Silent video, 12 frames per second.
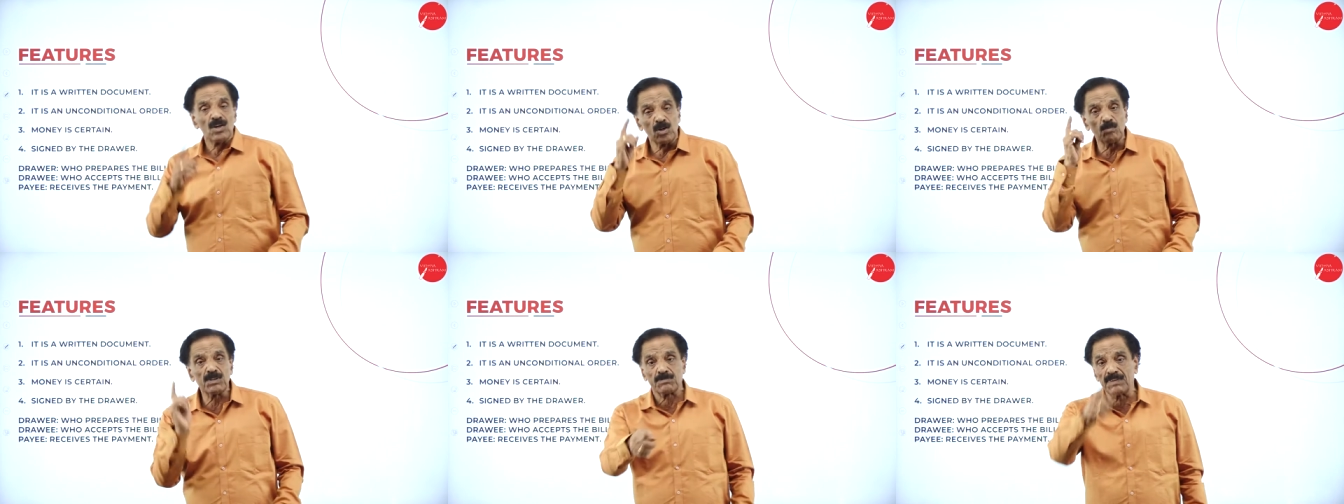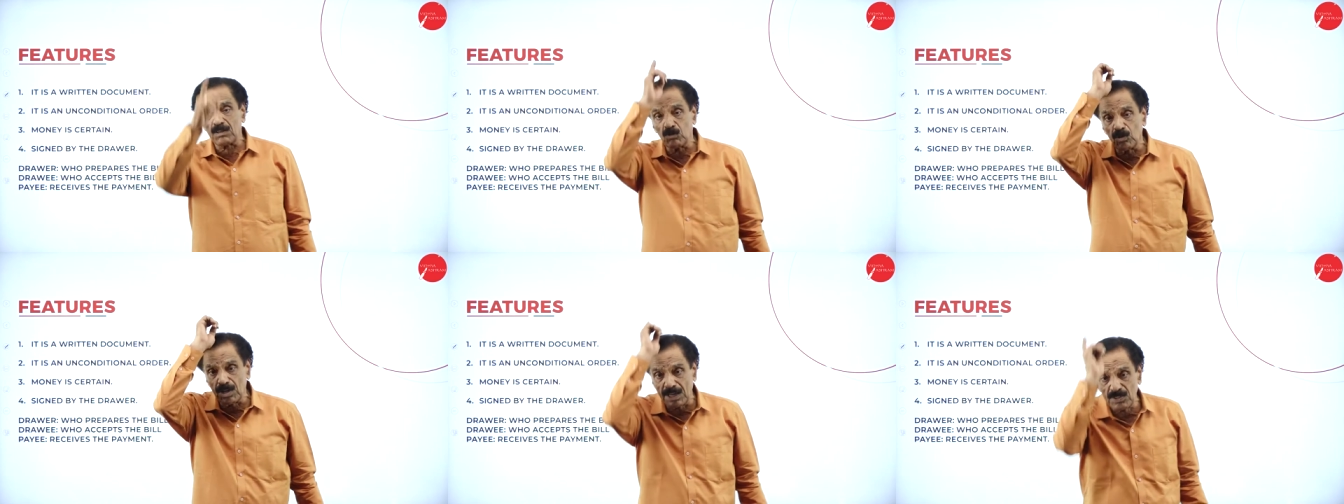You must wear
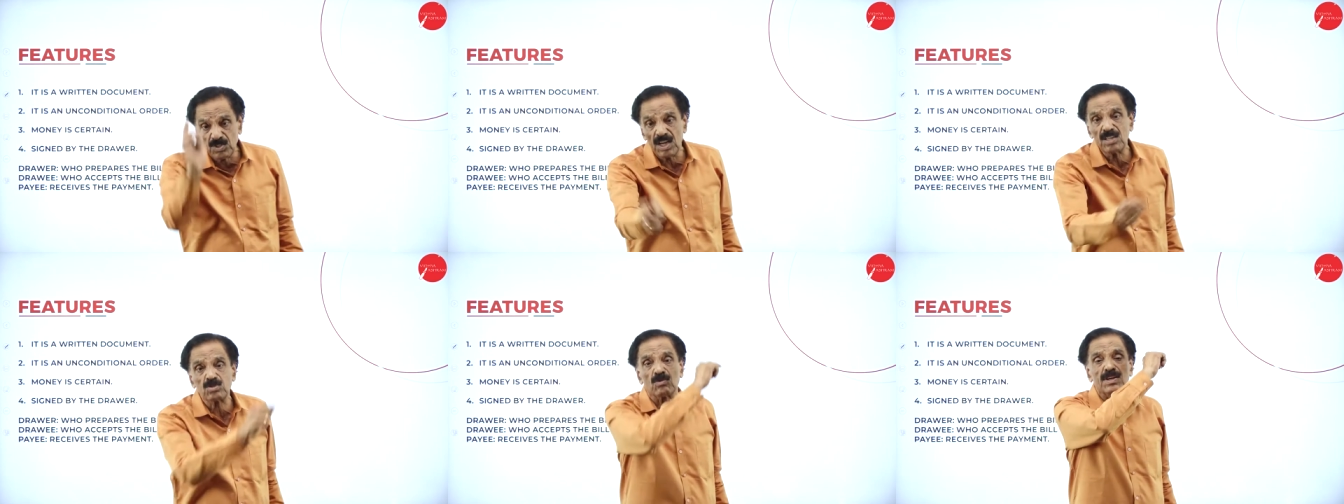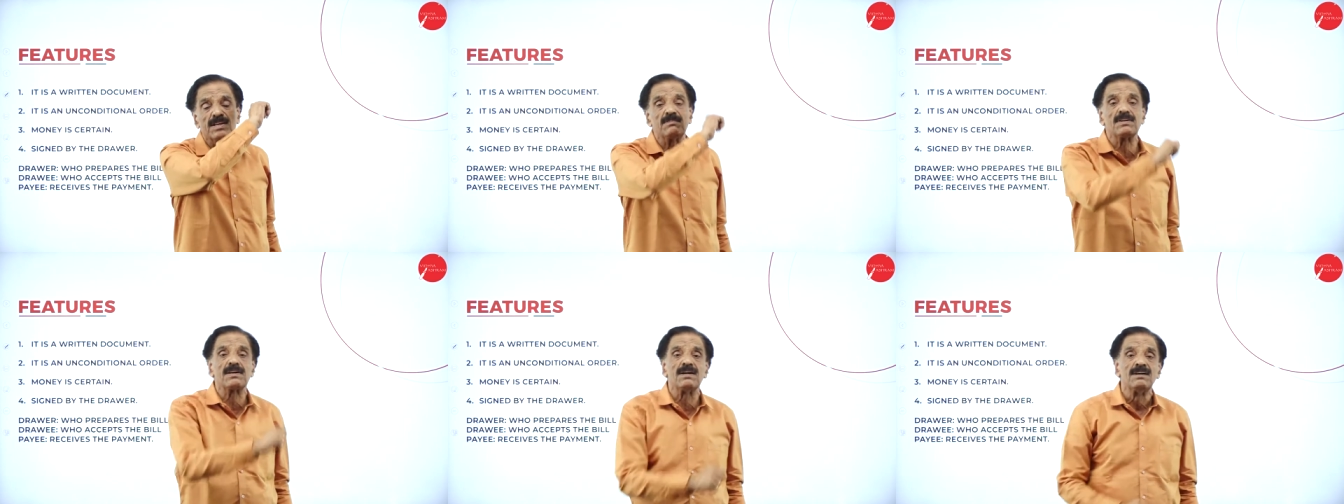only jeans
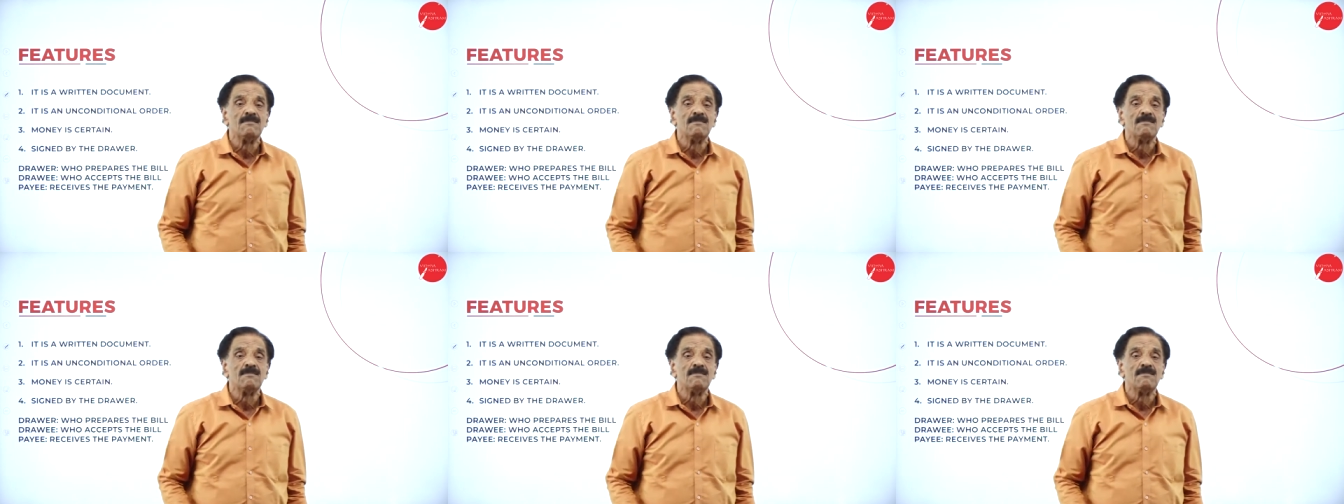only.